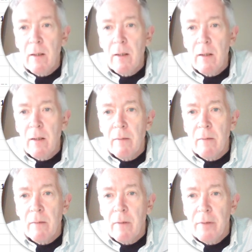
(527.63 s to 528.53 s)
This should
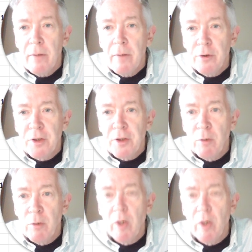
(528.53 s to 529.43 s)
still work because
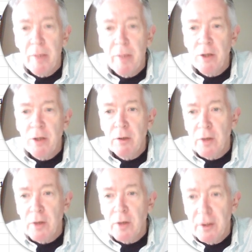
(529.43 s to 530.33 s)
it is looking
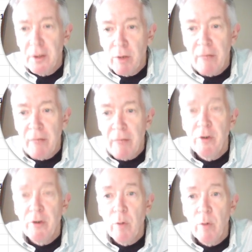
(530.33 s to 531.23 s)
at the new
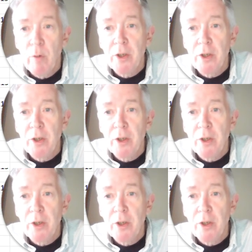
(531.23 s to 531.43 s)
worksheet,